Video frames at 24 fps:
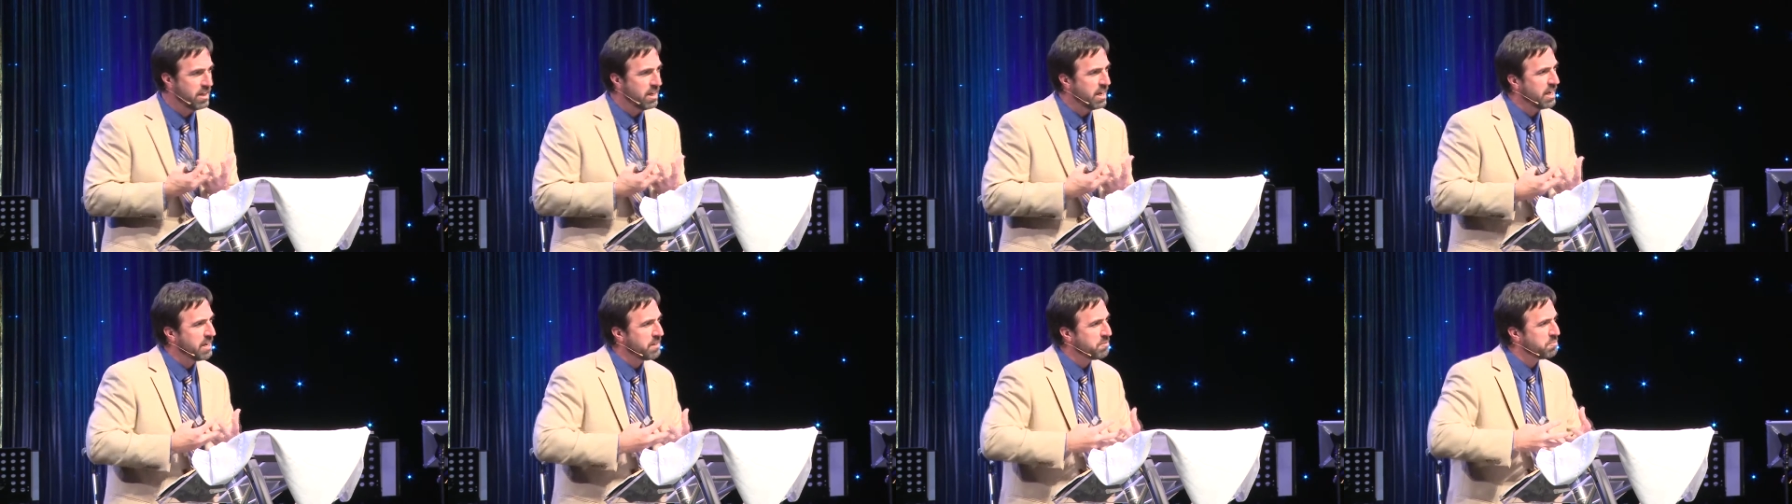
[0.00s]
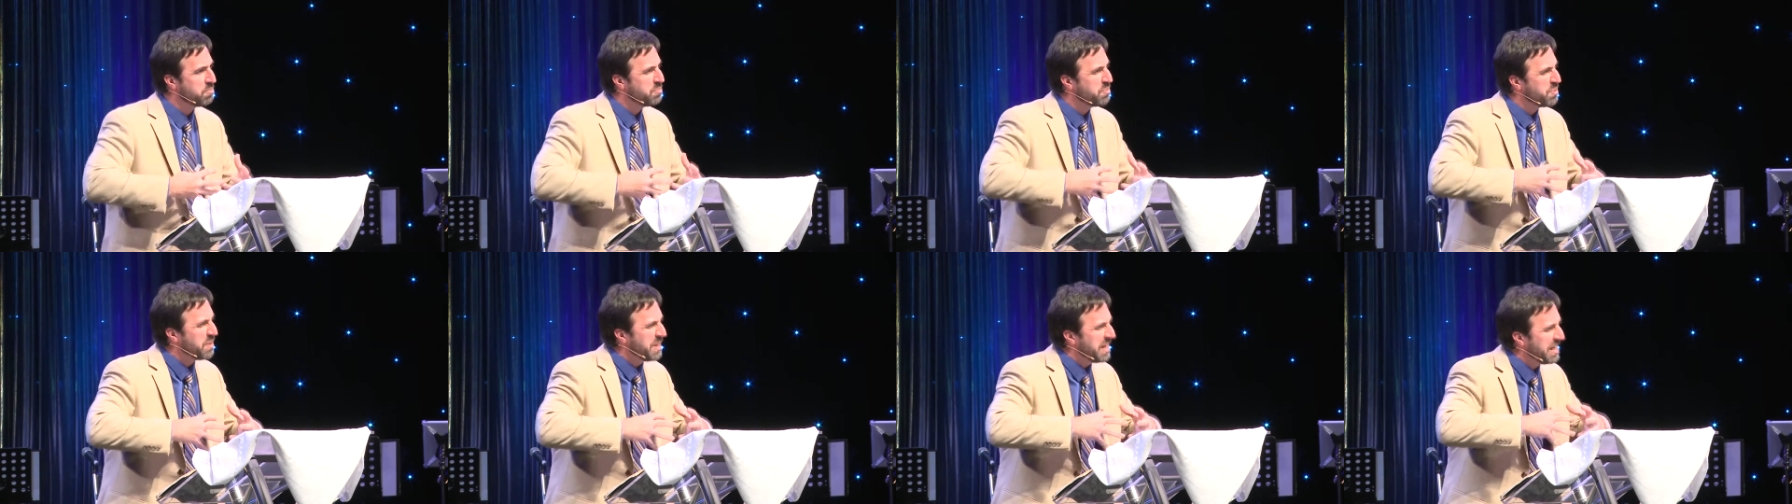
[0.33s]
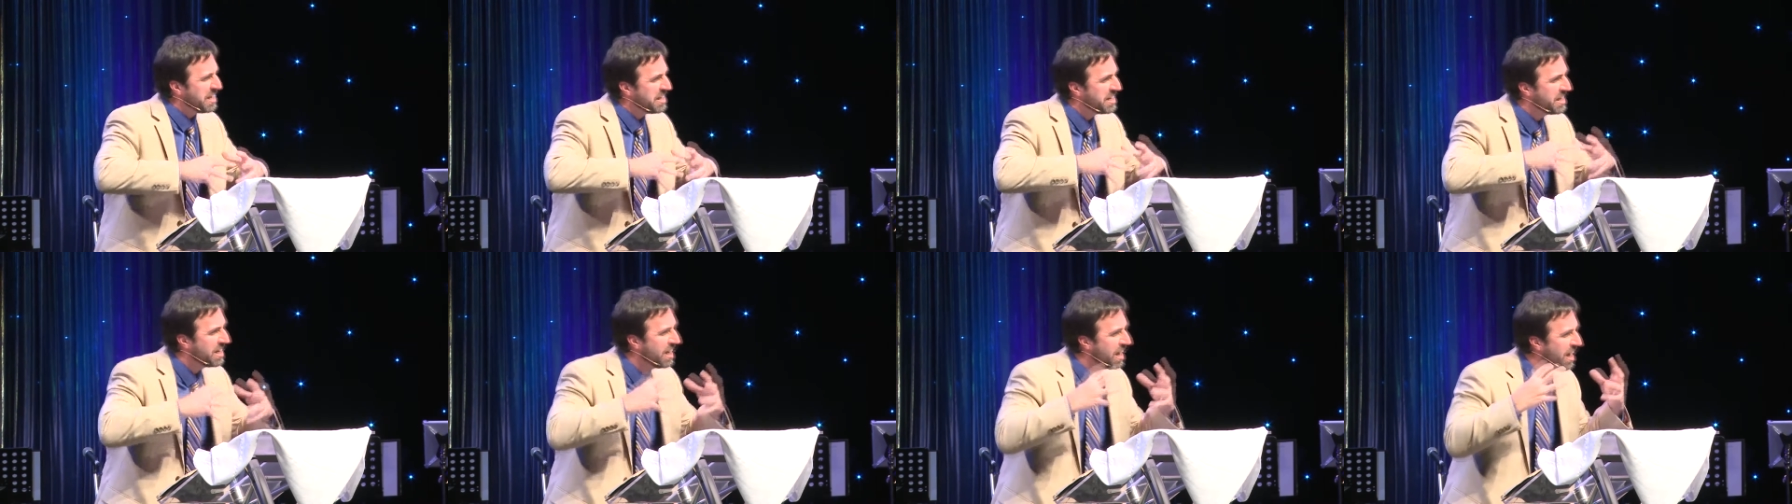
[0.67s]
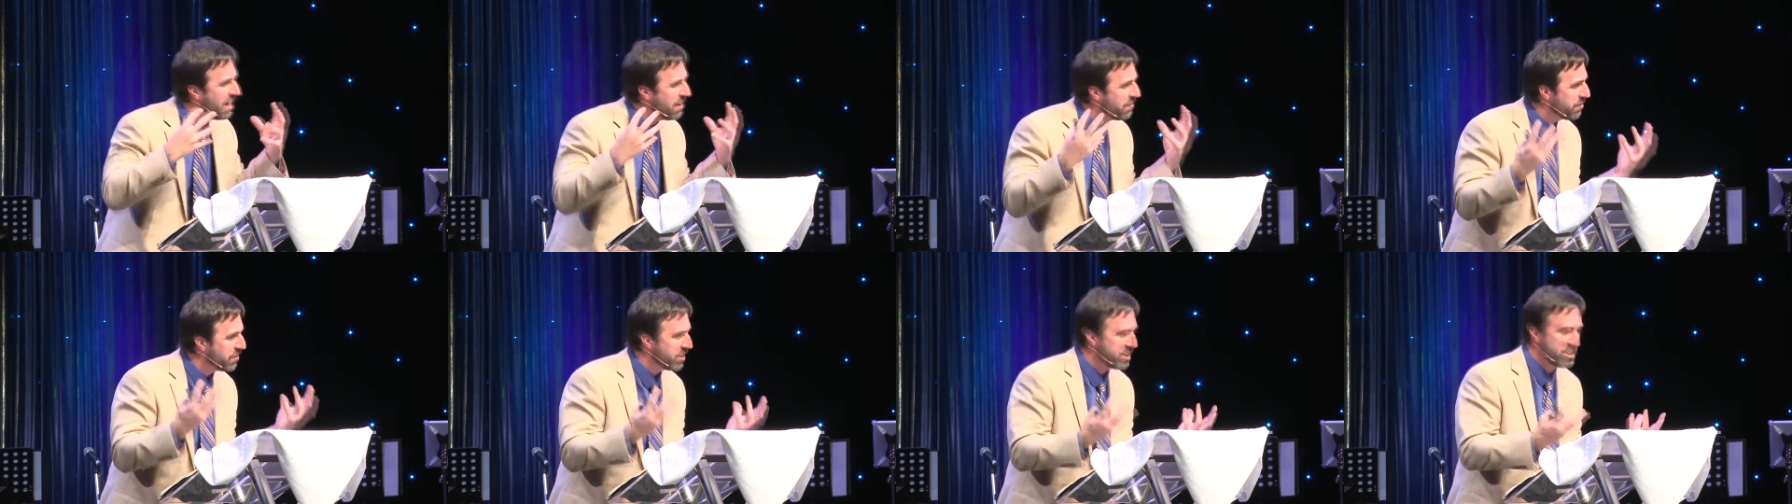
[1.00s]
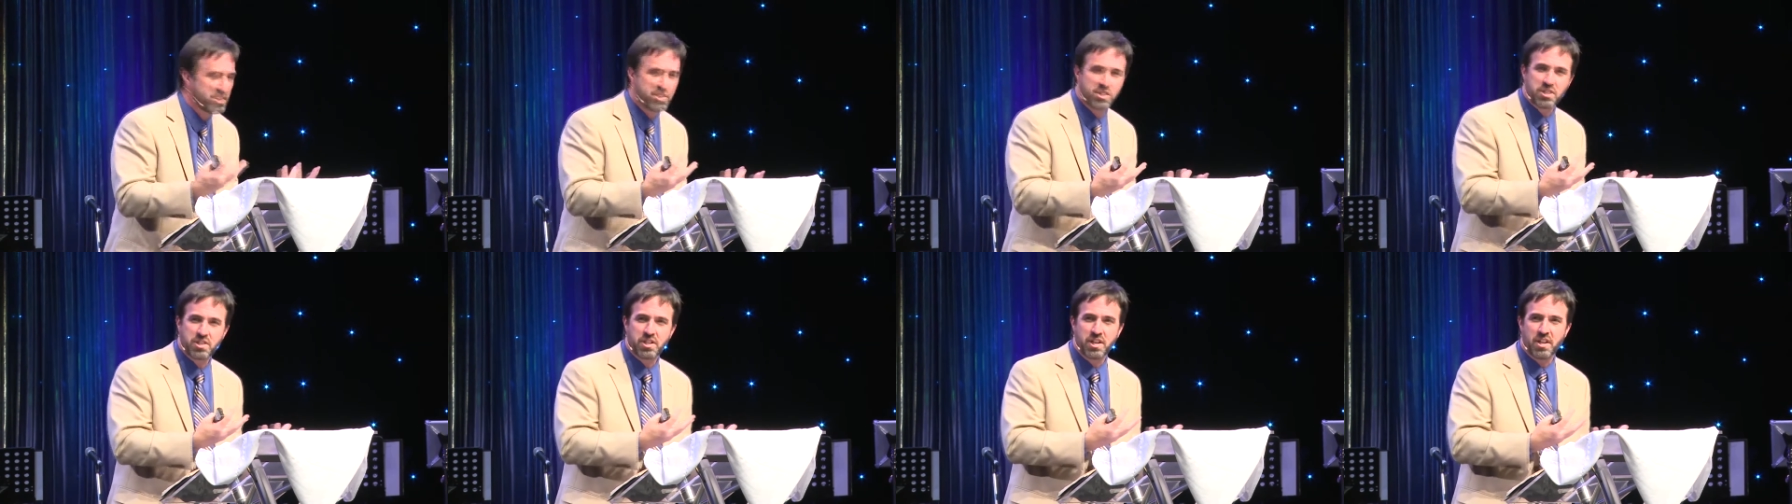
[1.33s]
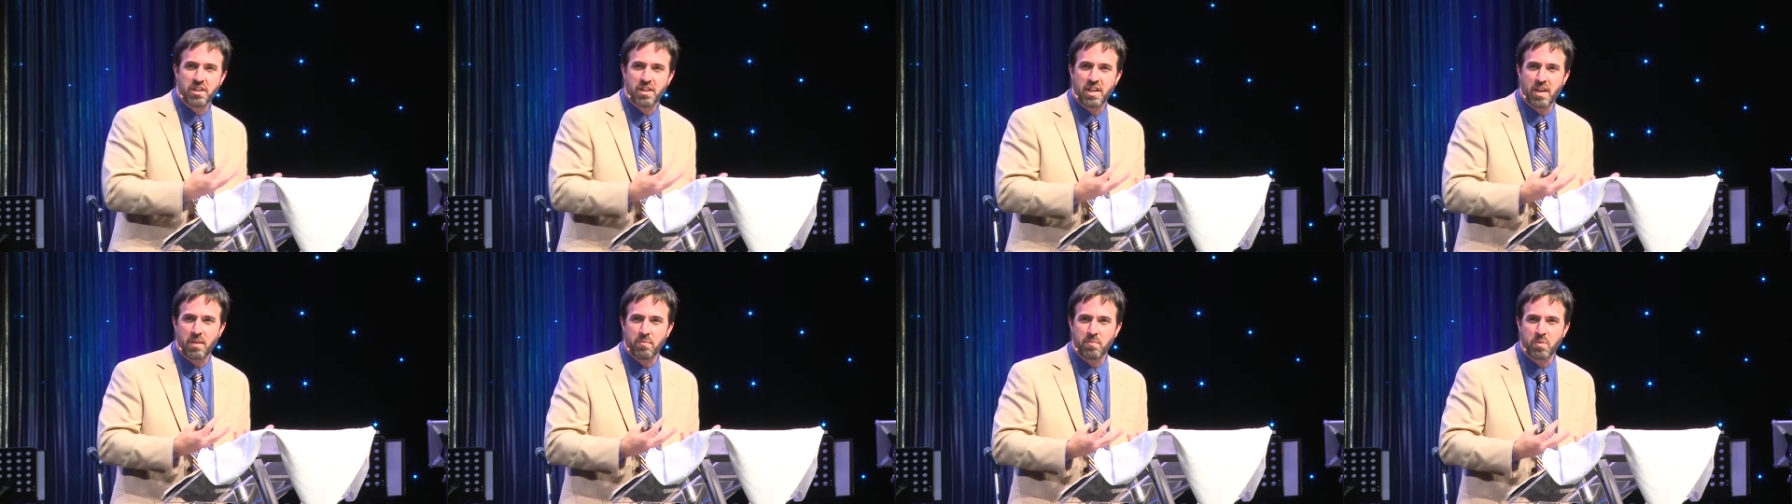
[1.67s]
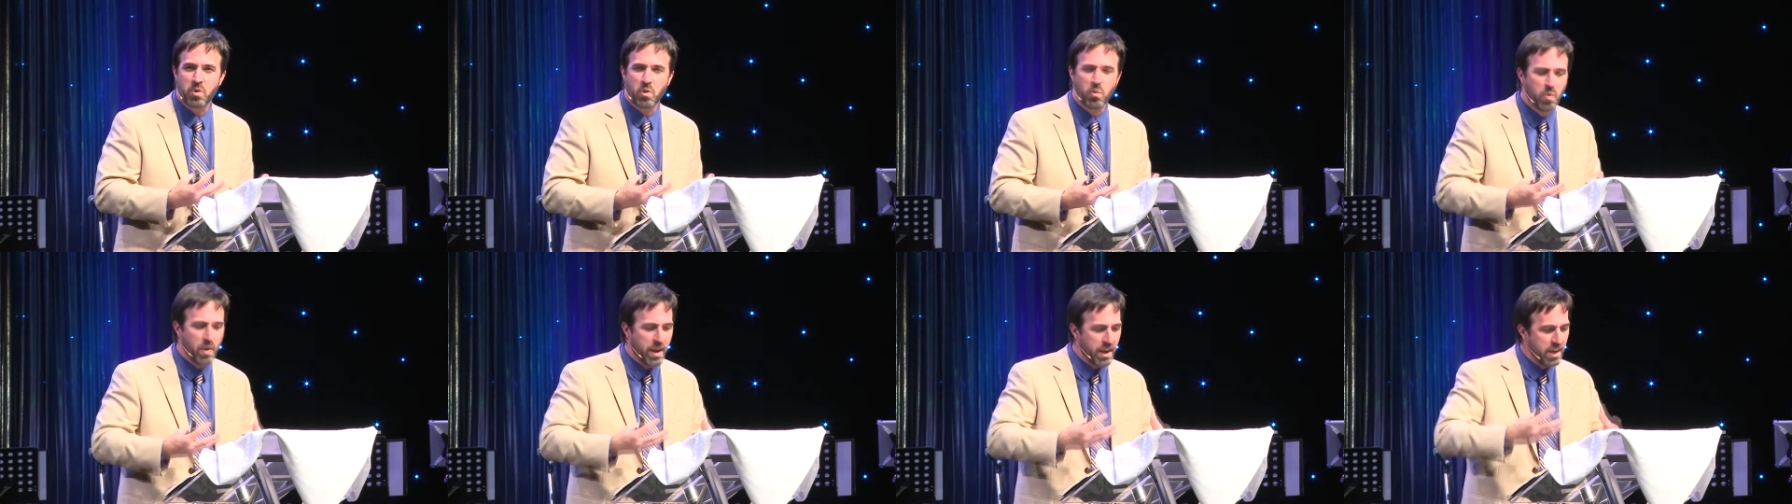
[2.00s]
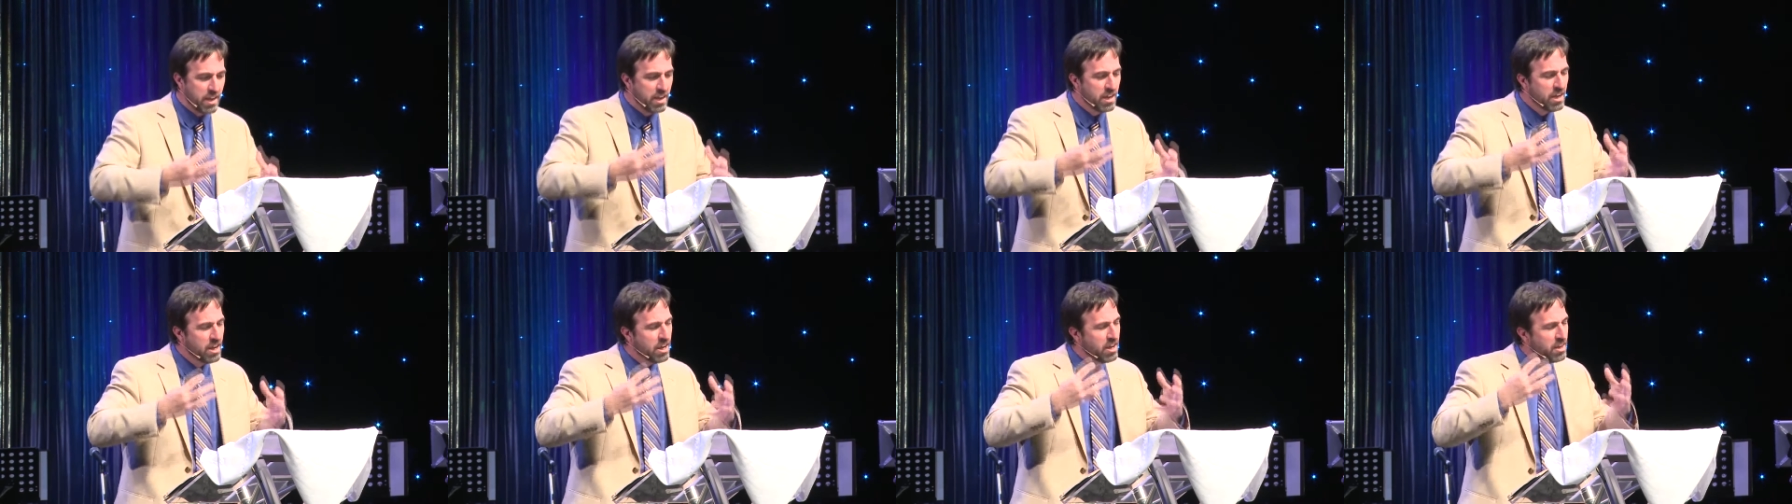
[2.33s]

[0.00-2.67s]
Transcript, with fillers: and bring coverage to them the way